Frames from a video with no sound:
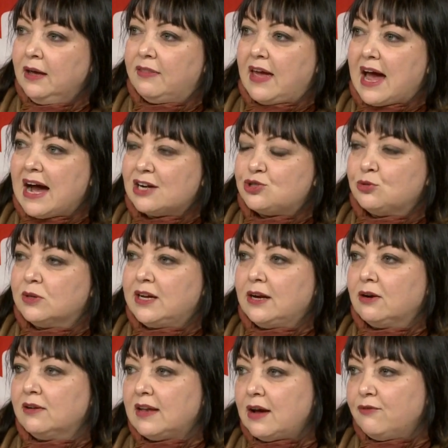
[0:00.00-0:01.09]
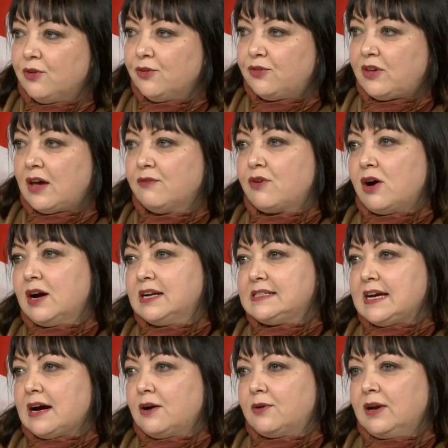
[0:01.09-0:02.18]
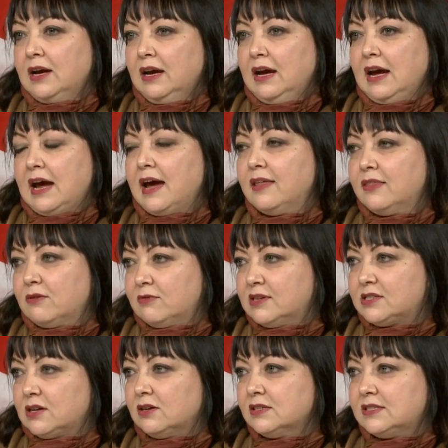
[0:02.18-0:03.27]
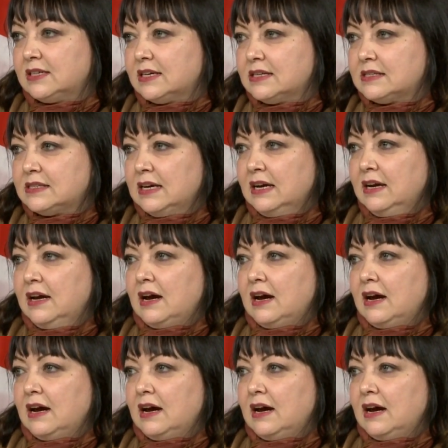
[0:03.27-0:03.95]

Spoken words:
the actual care levels have gone down, and the result is